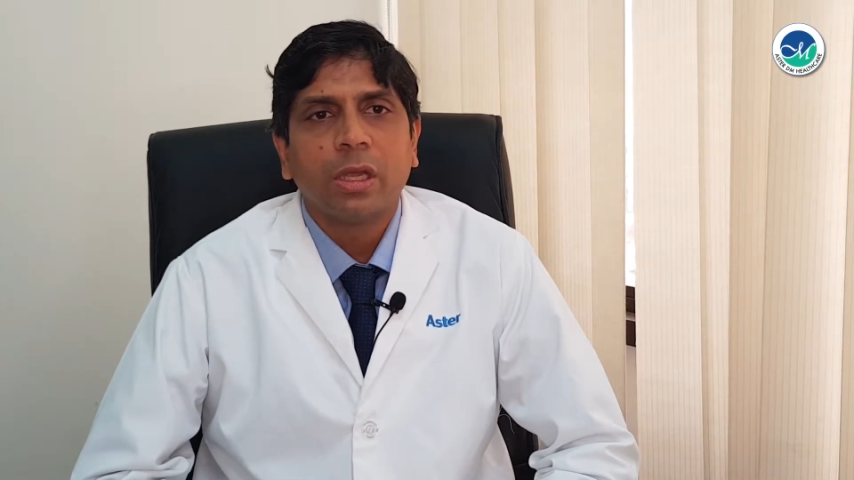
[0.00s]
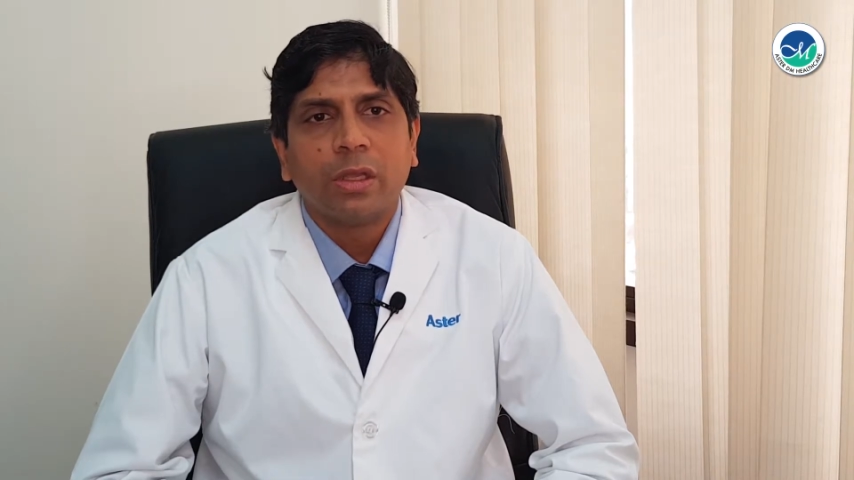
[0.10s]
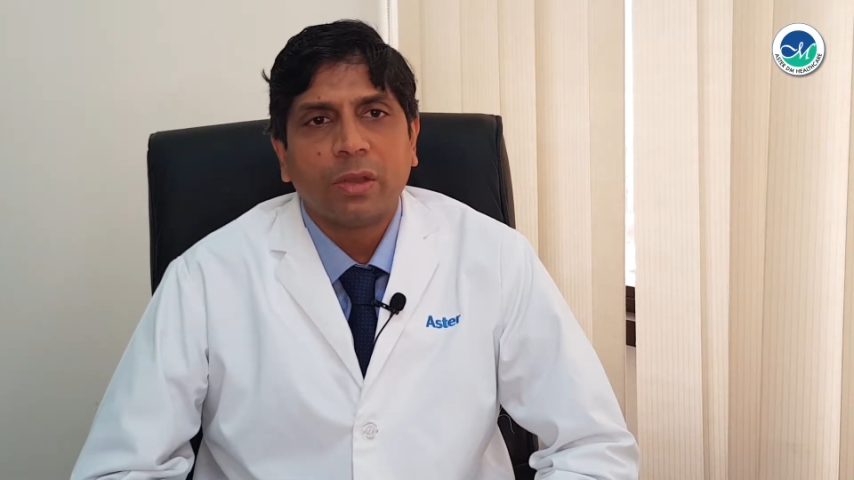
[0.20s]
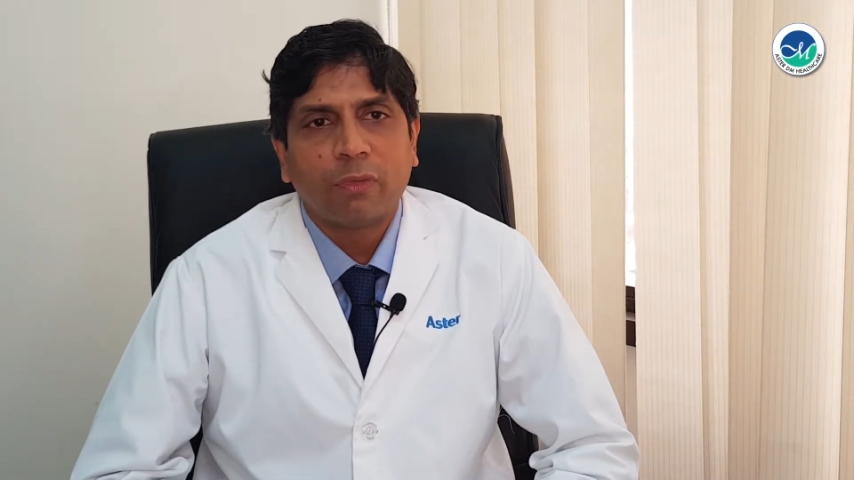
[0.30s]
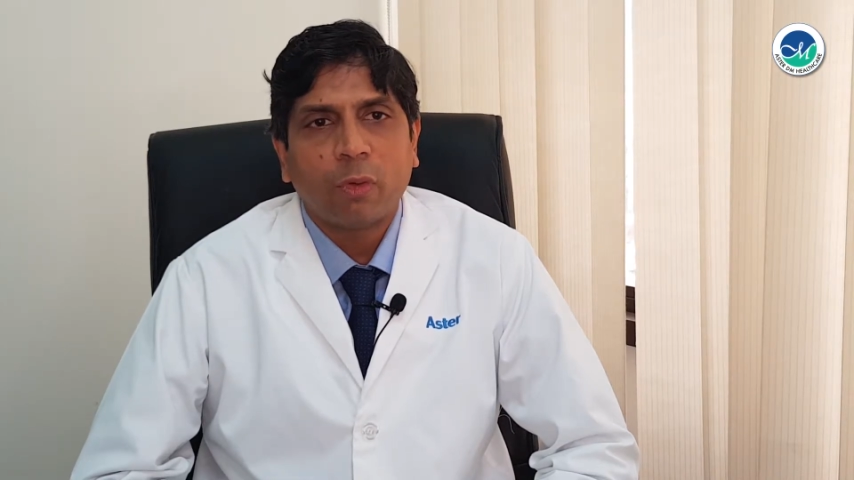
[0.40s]

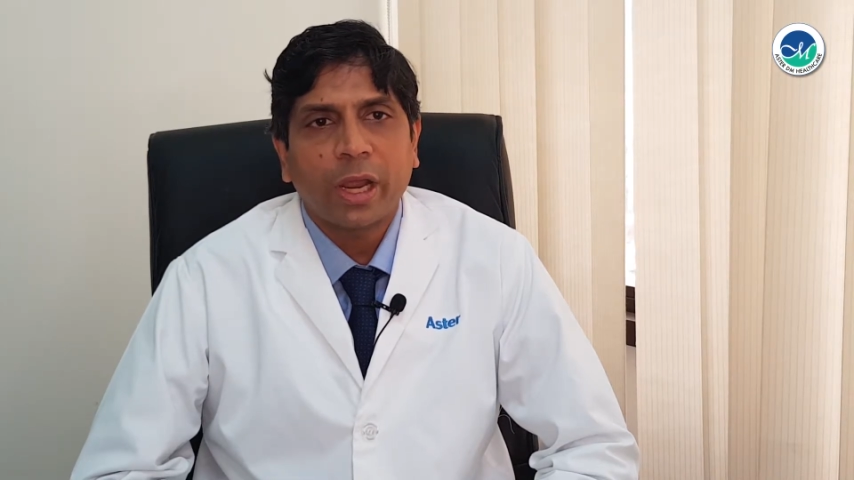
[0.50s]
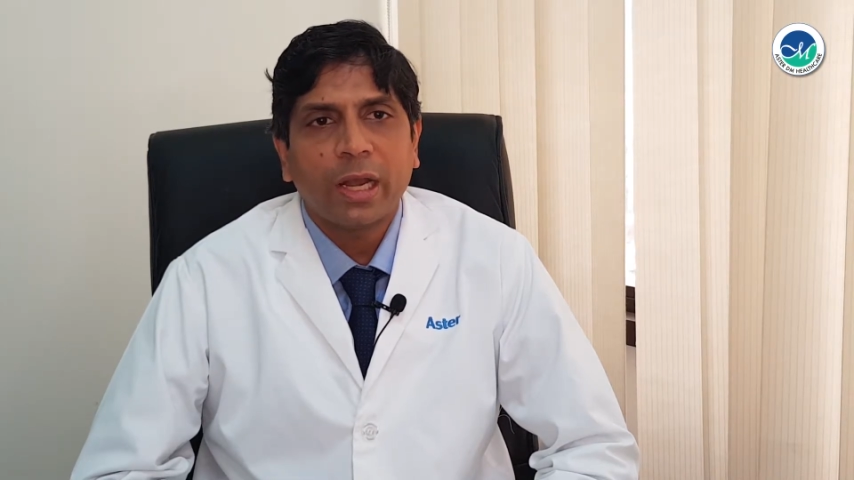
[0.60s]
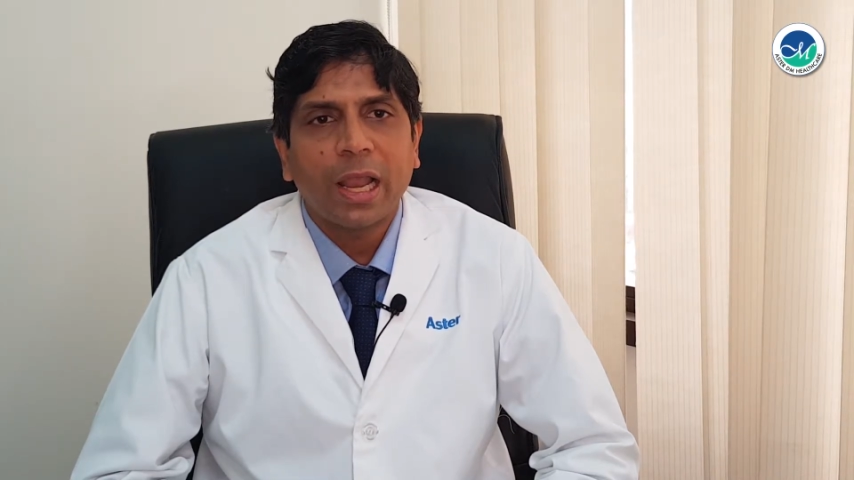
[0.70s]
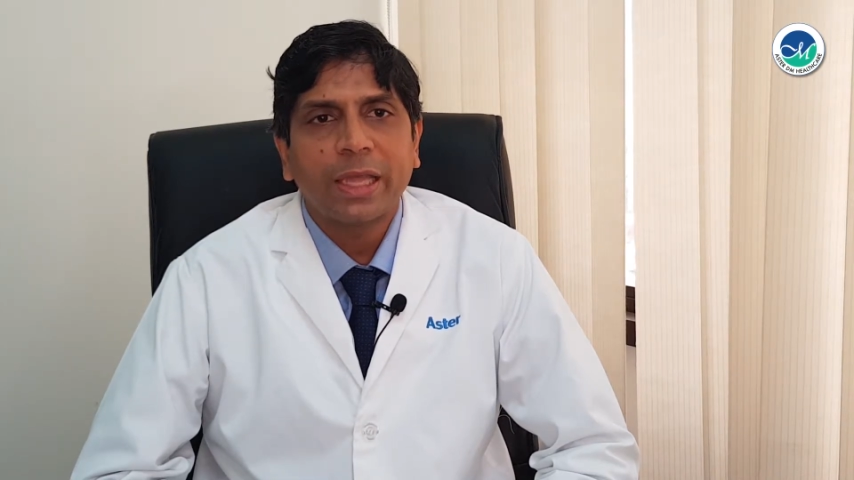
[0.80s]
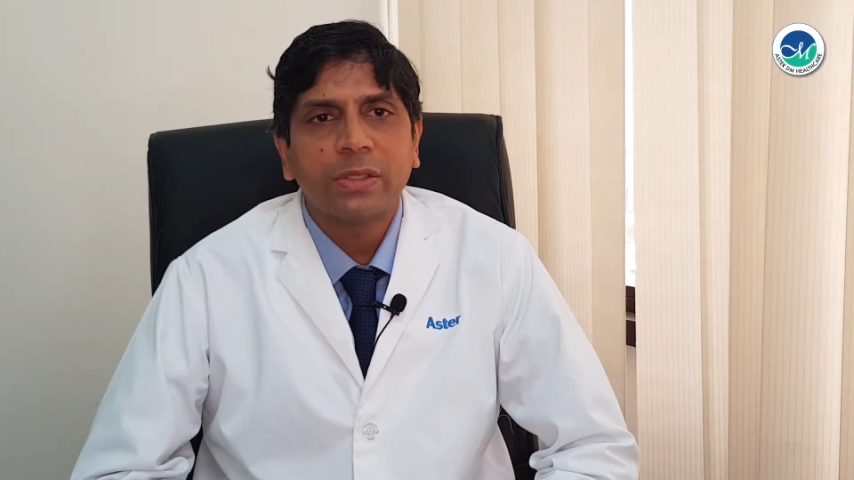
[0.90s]
the
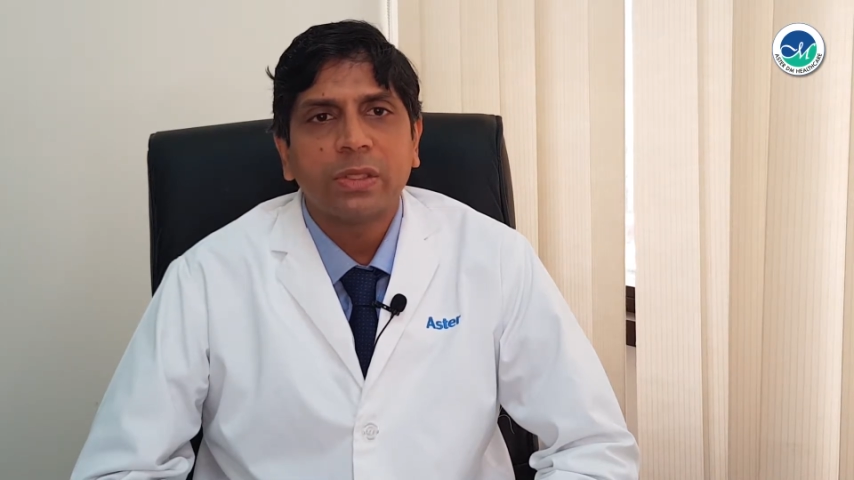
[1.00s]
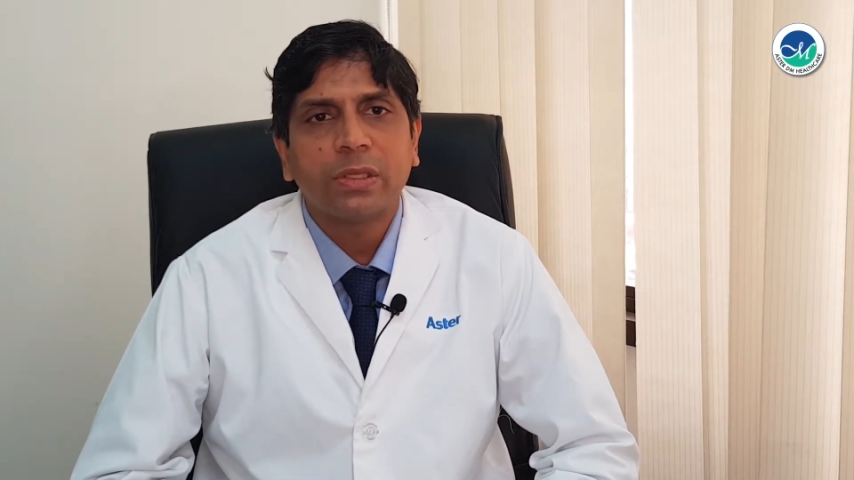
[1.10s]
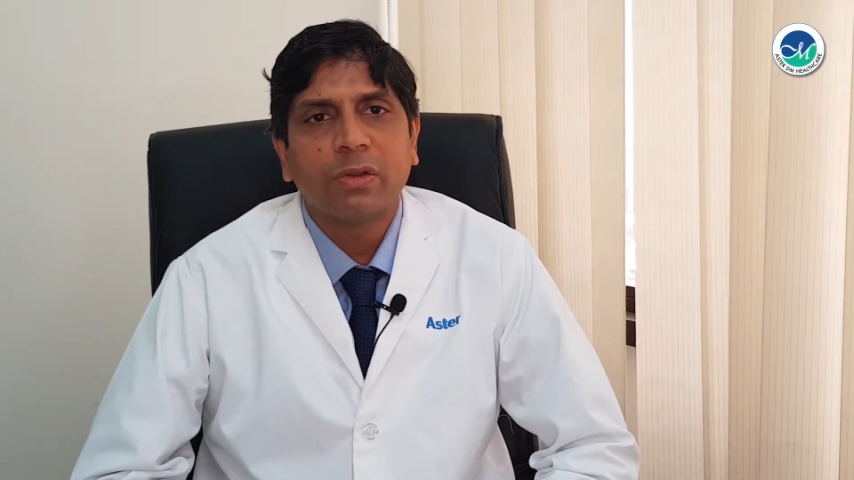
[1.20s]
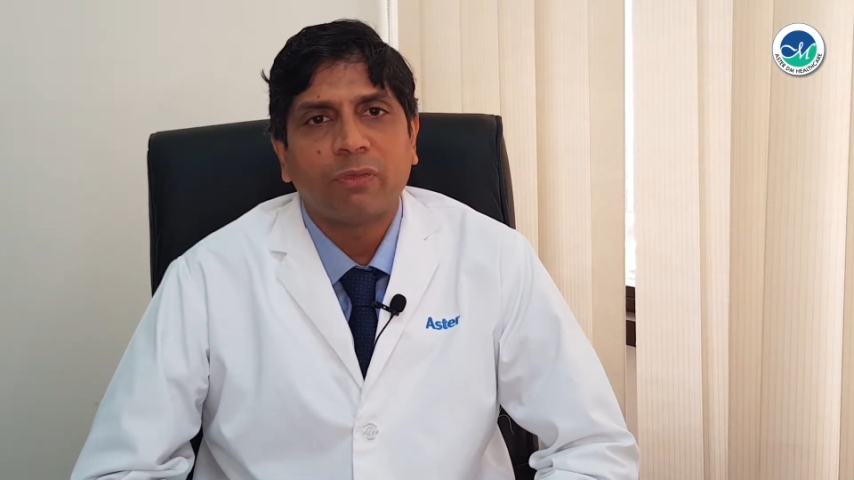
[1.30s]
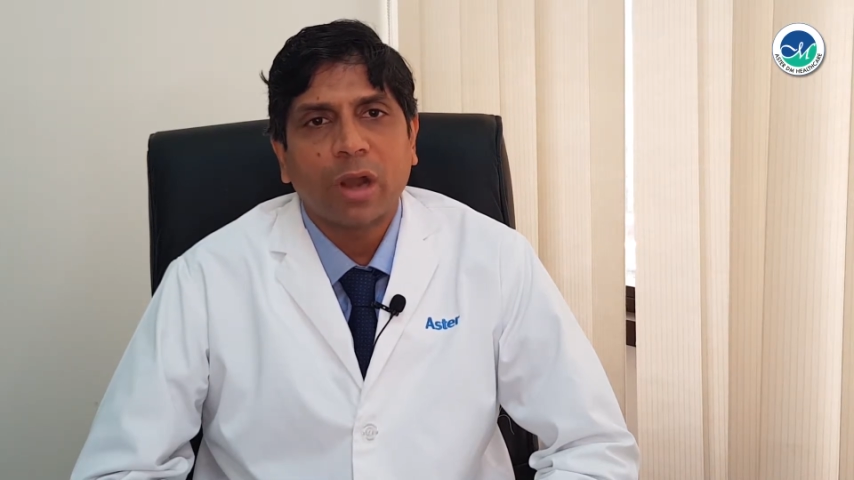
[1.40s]
forehead lines,
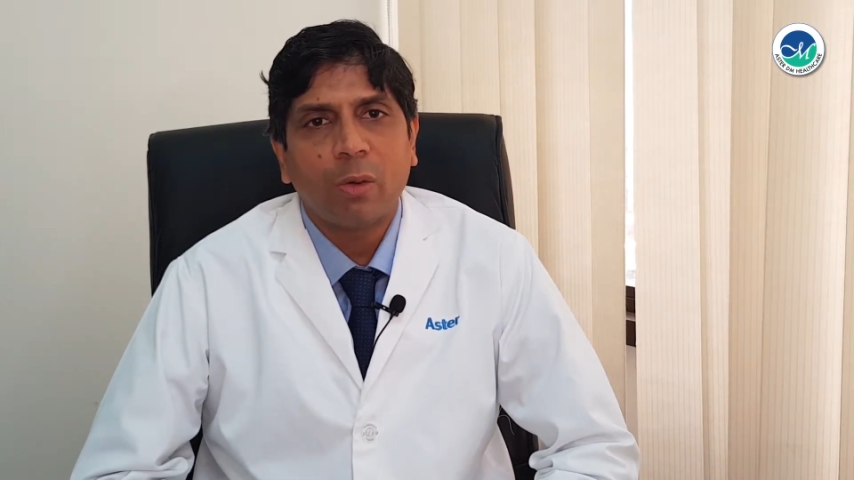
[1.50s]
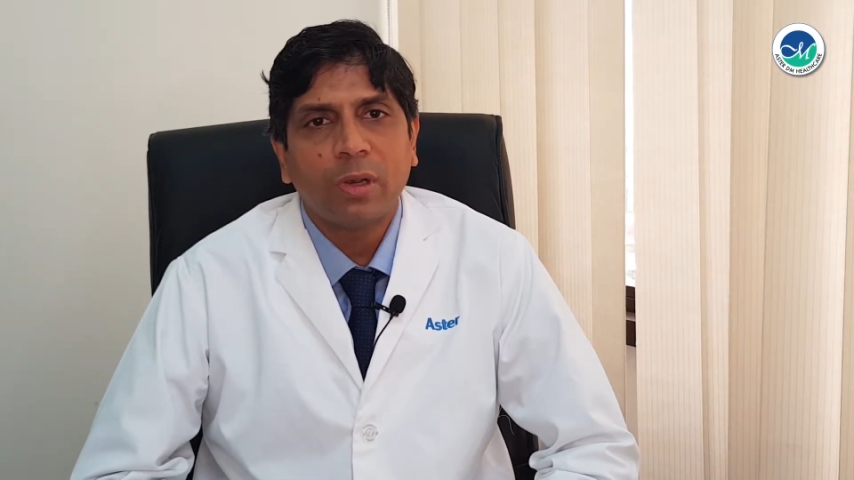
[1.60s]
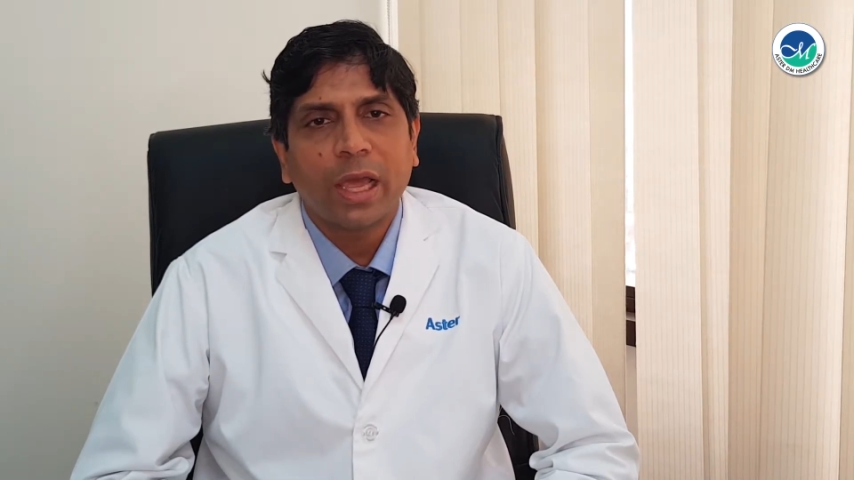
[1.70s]
the frown